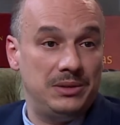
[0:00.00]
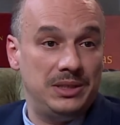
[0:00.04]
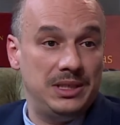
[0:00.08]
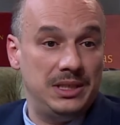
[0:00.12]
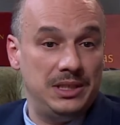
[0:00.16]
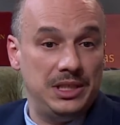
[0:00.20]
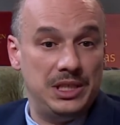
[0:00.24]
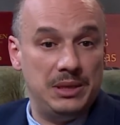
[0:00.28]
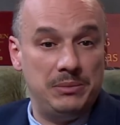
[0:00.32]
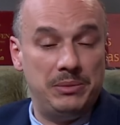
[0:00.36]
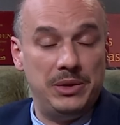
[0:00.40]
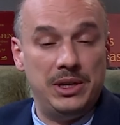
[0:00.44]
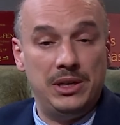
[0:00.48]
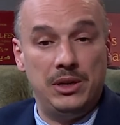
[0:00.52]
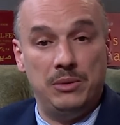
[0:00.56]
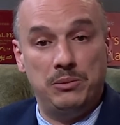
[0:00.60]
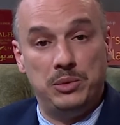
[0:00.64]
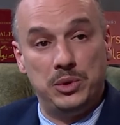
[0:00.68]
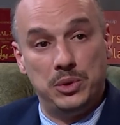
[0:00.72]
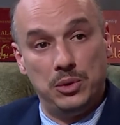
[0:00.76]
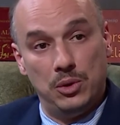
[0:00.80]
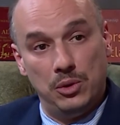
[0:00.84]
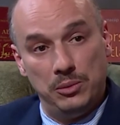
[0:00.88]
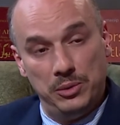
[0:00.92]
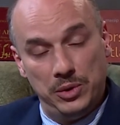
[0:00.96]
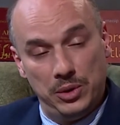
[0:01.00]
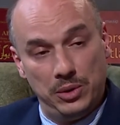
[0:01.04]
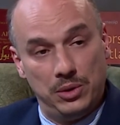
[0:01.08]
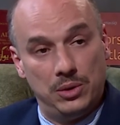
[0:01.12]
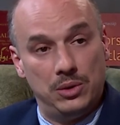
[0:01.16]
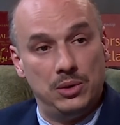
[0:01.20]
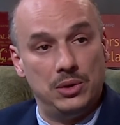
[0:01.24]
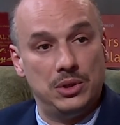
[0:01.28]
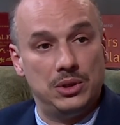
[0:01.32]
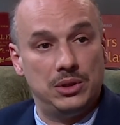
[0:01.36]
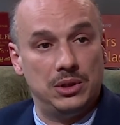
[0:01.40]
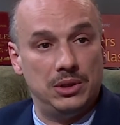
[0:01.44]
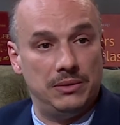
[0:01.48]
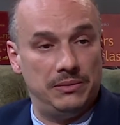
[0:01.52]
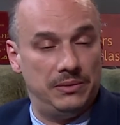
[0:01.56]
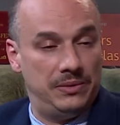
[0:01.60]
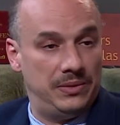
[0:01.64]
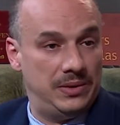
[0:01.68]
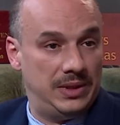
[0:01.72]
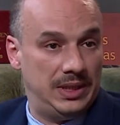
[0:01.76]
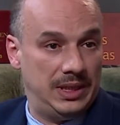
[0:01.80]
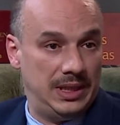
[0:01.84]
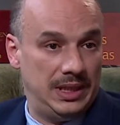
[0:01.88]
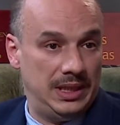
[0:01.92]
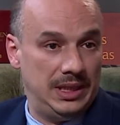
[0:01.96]
in Japan absorb the cost of
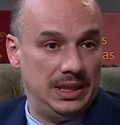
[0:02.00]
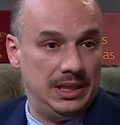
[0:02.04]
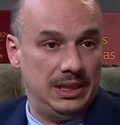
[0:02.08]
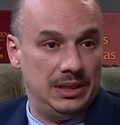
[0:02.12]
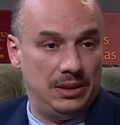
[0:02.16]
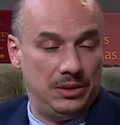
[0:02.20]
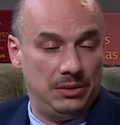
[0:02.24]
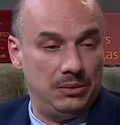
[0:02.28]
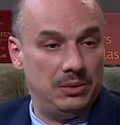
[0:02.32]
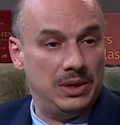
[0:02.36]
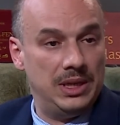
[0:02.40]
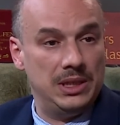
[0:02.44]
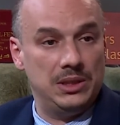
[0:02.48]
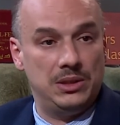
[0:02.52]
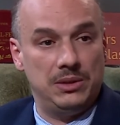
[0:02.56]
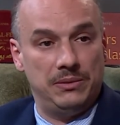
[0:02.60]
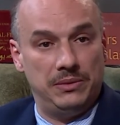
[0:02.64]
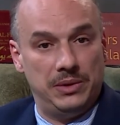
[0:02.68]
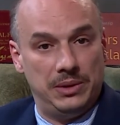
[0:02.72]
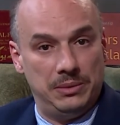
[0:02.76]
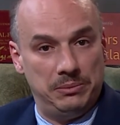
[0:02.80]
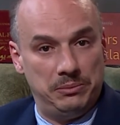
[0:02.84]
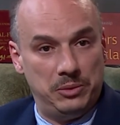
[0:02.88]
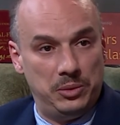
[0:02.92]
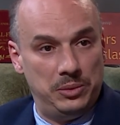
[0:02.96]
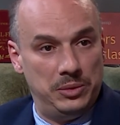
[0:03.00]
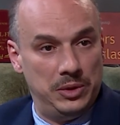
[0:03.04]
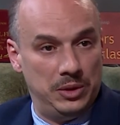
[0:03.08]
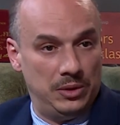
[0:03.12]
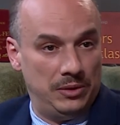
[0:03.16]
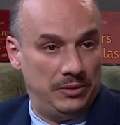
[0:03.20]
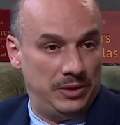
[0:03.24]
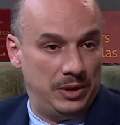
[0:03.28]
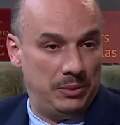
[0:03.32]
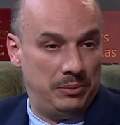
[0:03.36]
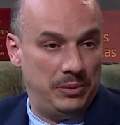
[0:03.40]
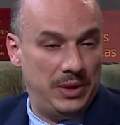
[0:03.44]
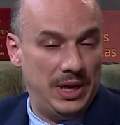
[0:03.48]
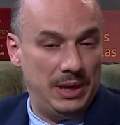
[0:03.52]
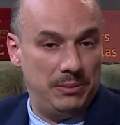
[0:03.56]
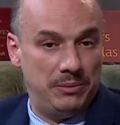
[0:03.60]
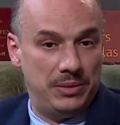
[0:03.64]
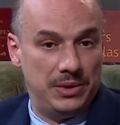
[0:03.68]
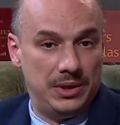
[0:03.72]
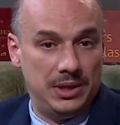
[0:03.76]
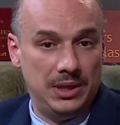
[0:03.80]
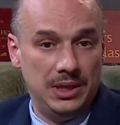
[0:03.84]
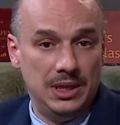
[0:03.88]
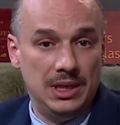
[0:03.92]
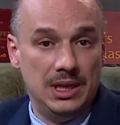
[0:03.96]
the rise of the
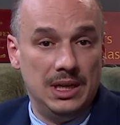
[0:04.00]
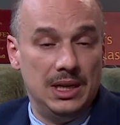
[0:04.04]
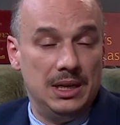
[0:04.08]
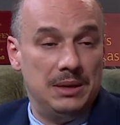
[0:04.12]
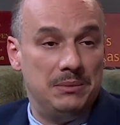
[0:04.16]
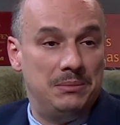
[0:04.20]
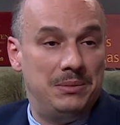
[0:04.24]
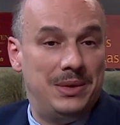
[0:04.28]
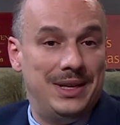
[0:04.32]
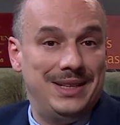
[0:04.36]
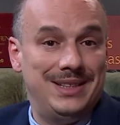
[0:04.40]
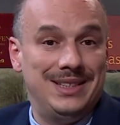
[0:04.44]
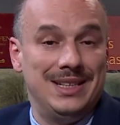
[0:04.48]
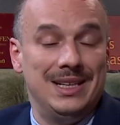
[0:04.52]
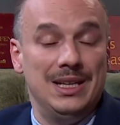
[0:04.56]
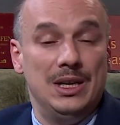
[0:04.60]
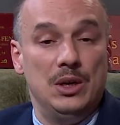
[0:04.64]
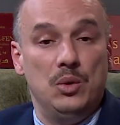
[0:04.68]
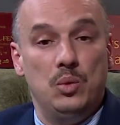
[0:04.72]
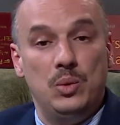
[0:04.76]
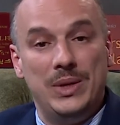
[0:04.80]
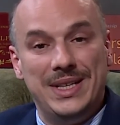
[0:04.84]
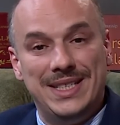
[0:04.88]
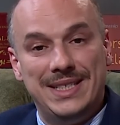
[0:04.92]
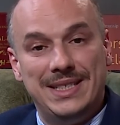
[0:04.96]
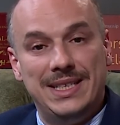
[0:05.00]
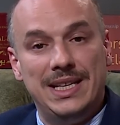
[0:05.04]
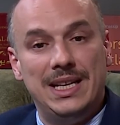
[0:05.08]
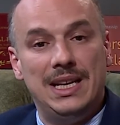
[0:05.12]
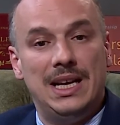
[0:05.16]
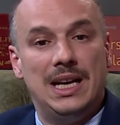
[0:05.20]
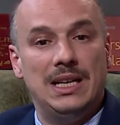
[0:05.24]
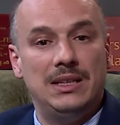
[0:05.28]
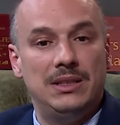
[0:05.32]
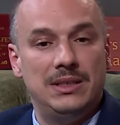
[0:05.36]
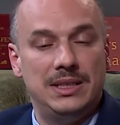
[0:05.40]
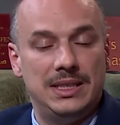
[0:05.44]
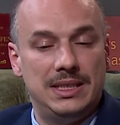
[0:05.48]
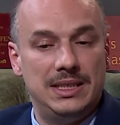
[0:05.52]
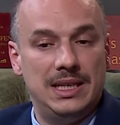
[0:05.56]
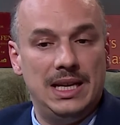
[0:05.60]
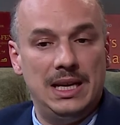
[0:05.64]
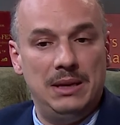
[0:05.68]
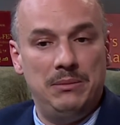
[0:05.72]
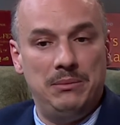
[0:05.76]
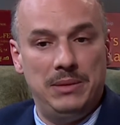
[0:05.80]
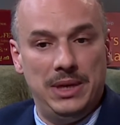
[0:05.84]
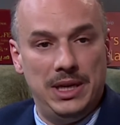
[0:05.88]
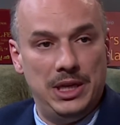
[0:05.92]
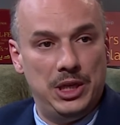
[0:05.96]
paper, but we still have the
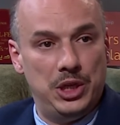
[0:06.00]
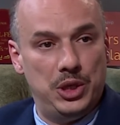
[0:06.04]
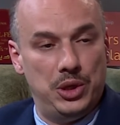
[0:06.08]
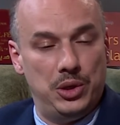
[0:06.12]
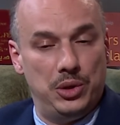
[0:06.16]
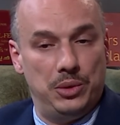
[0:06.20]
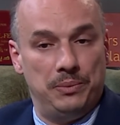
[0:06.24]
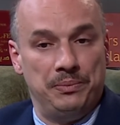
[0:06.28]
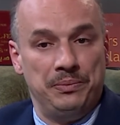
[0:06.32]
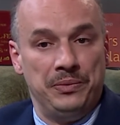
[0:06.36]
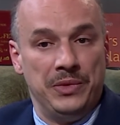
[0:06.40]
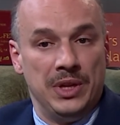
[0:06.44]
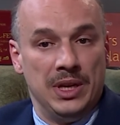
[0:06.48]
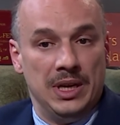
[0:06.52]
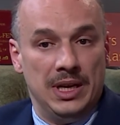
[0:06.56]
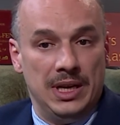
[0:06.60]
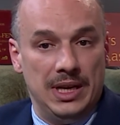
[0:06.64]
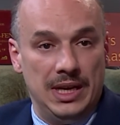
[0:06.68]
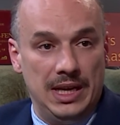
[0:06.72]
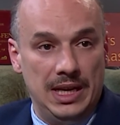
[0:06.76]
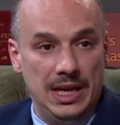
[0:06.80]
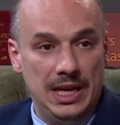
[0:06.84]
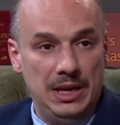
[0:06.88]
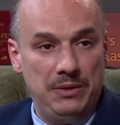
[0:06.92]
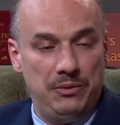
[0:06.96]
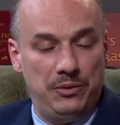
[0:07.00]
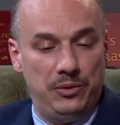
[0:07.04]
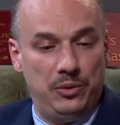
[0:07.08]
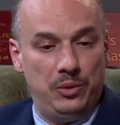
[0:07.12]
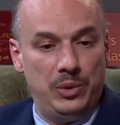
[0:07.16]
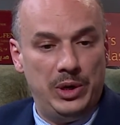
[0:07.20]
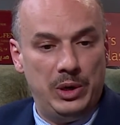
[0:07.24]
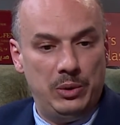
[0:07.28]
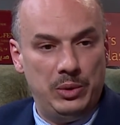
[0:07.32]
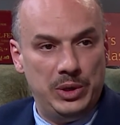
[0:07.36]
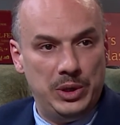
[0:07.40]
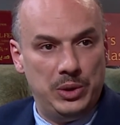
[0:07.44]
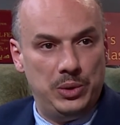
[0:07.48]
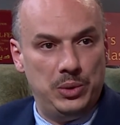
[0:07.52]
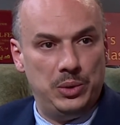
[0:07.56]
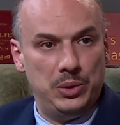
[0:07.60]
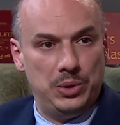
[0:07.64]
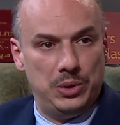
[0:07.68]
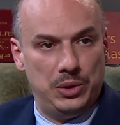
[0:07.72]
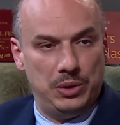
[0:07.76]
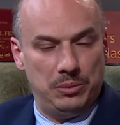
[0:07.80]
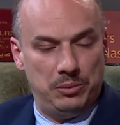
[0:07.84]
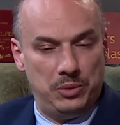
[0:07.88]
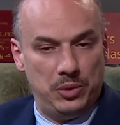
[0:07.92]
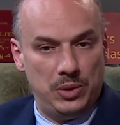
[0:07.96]
same issue. If we reduce
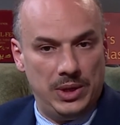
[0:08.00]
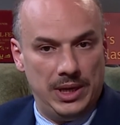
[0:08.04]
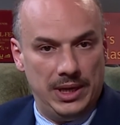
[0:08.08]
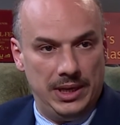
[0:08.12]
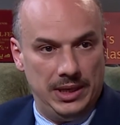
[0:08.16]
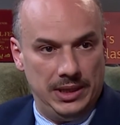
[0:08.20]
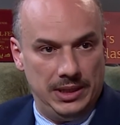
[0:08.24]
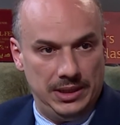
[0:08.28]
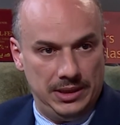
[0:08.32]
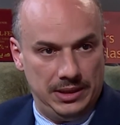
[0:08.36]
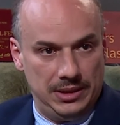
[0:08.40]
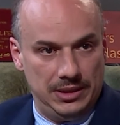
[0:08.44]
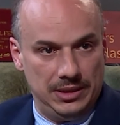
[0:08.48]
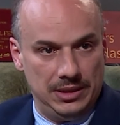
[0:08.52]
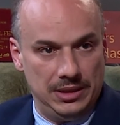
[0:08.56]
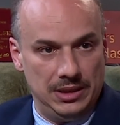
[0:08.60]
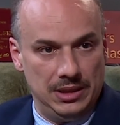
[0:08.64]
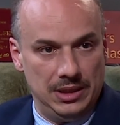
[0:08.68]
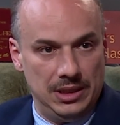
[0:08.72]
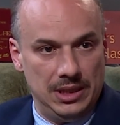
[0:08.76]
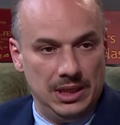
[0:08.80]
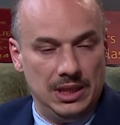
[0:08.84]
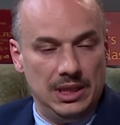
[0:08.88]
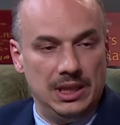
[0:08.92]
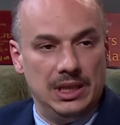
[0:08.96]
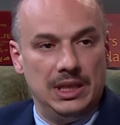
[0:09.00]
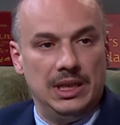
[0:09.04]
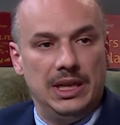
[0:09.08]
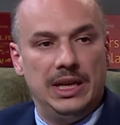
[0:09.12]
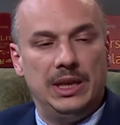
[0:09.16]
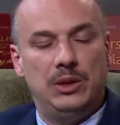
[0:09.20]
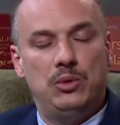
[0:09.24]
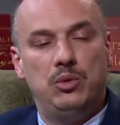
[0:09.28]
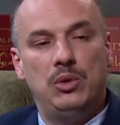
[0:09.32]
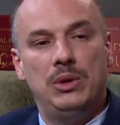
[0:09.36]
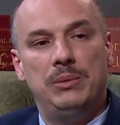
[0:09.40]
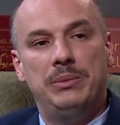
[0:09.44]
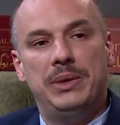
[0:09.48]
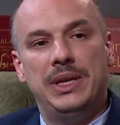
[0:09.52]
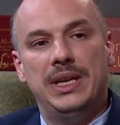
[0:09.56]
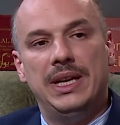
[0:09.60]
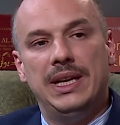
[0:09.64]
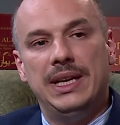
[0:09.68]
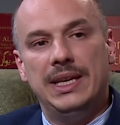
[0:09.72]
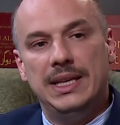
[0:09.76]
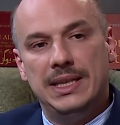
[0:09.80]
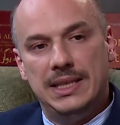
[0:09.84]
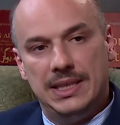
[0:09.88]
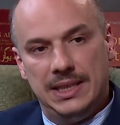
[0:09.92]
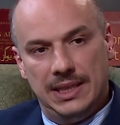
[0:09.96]
the price, it will be
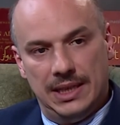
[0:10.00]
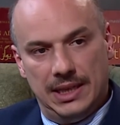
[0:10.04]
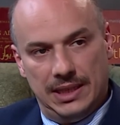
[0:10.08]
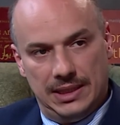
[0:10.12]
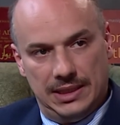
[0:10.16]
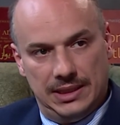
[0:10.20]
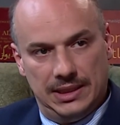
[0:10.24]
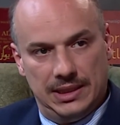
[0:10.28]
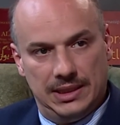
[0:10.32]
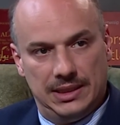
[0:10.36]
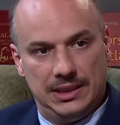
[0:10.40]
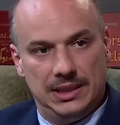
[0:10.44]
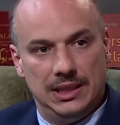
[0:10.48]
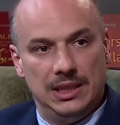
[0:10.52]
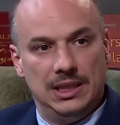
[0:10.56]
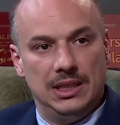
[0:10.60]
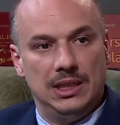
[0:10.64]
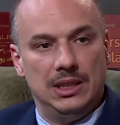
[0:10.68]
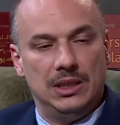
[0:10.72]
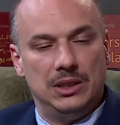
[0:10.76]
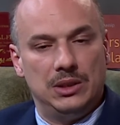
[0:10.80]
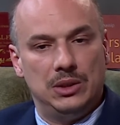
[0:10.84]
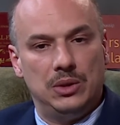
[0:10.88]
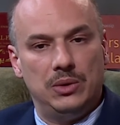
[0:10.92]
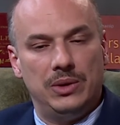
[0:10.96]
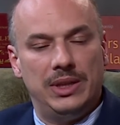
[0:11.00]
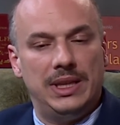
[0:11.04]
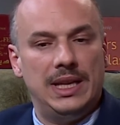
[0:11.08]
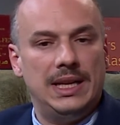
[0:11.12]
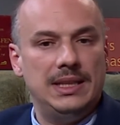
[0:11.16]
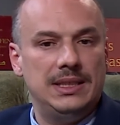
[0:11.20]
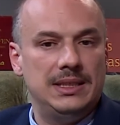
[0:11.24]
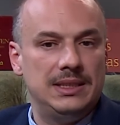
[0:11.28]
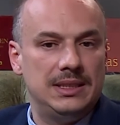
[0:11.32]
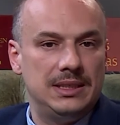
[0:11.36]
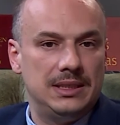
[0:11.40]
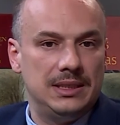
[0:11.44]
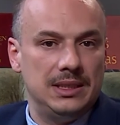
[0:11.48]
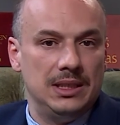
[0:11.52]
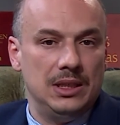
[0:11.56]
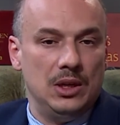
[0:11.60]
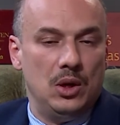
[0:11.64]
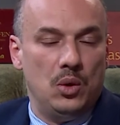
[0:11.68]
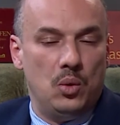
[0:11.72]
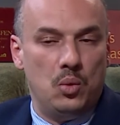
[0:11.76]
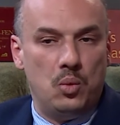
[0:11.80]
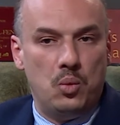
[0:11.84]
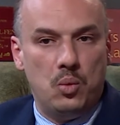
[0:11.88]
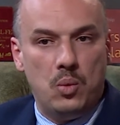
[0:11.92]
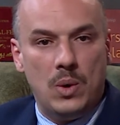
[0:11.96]
easy access. So that's
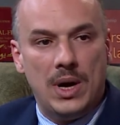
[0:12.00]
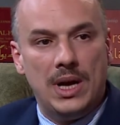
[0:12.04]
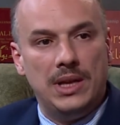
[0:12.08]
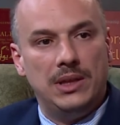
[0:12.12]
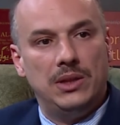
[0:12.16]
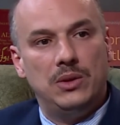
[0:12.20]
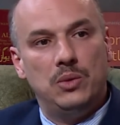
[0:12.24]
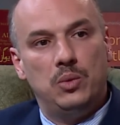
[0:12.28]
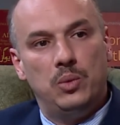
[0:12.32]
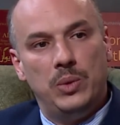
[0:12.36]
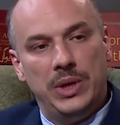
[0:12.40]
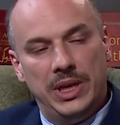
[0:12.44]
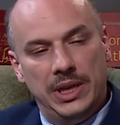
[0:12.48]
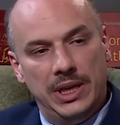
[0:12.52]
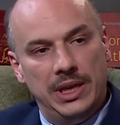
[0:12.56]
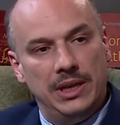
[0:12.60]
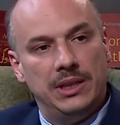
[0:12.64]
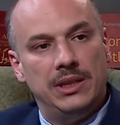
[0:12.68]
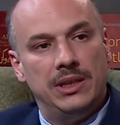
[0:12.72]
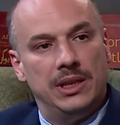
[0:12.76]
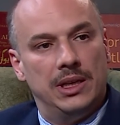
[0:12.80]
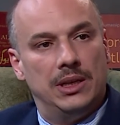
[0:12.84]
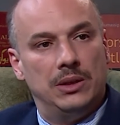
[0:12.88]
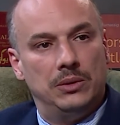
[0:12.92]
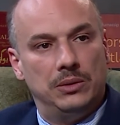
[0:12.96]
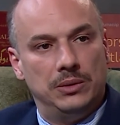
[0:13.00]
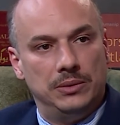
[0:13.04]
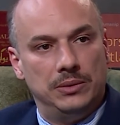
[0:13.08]
what we need now.